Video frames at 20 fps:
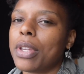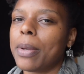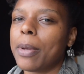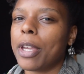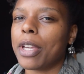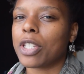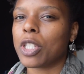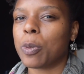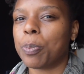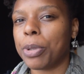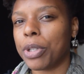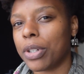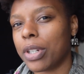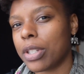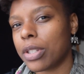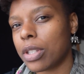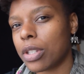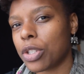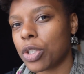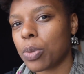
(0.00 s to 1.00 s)

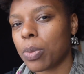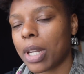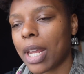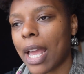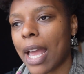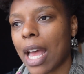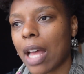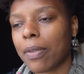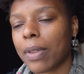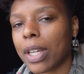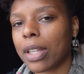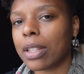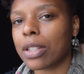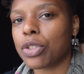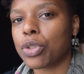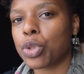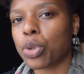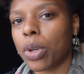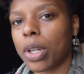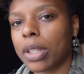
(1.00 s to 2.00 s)
experiences you want to have,
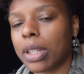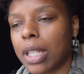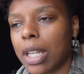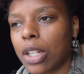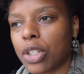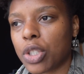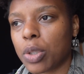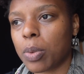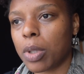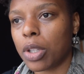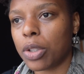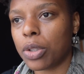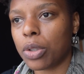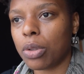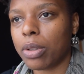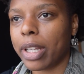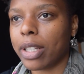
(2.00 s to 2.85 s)
short things you want to do,